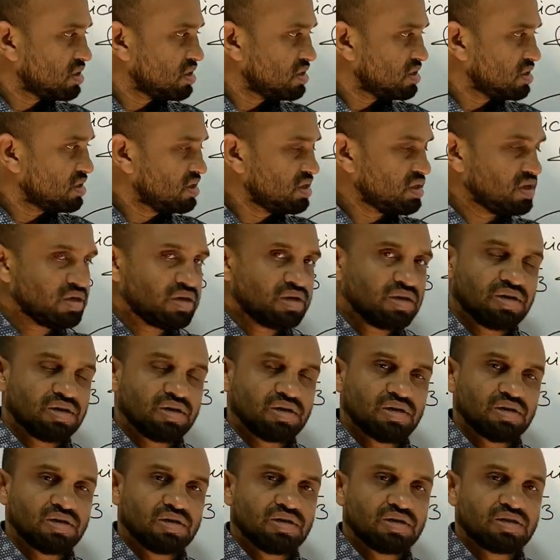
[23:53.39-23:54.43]

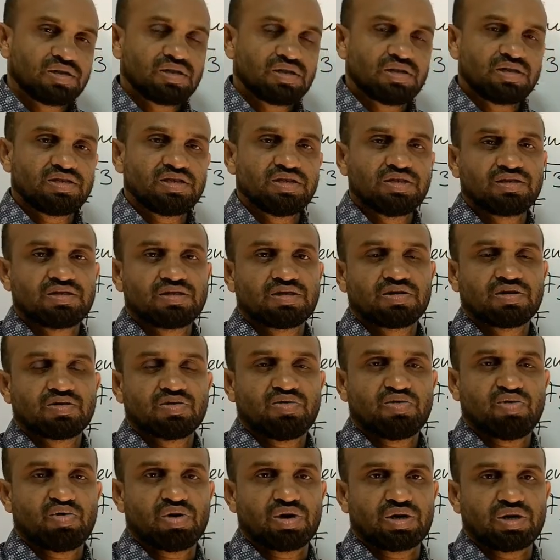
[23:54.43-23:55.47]
Here this is
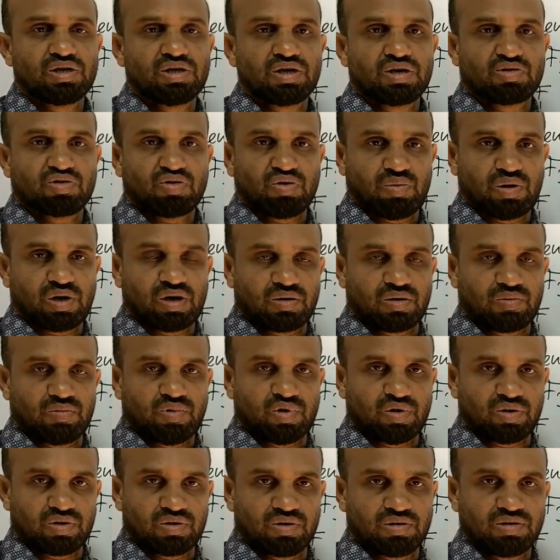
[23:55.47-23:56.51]
coordinate covalent
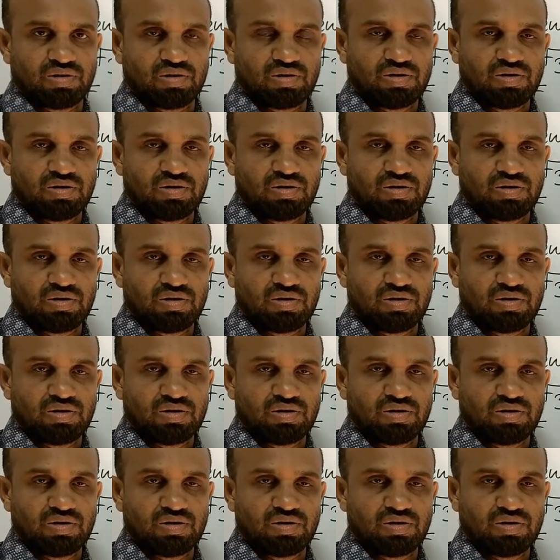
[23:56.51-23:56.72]
bond.